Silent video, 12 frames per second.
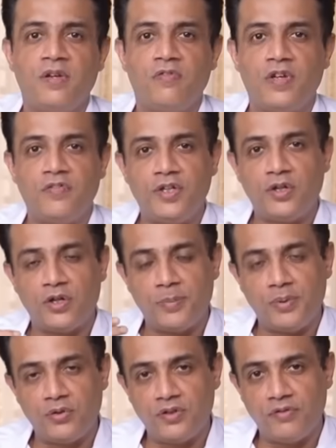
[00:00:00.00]
When we talk
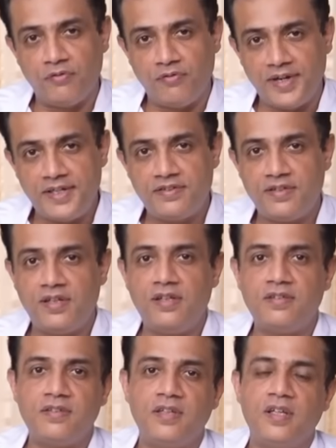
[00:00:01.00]
about the white
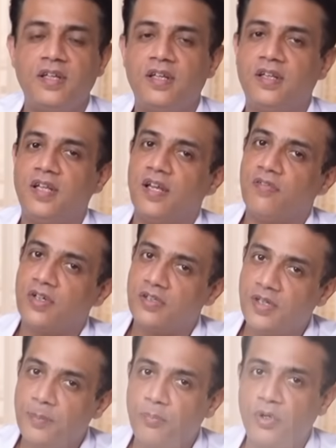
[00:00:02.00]
cells, they have
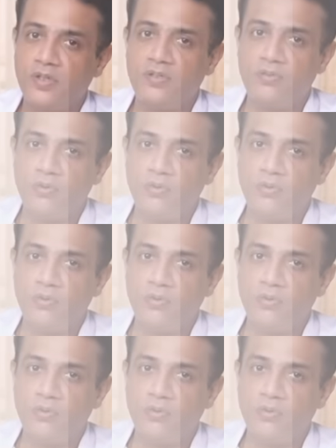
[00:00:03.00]
another important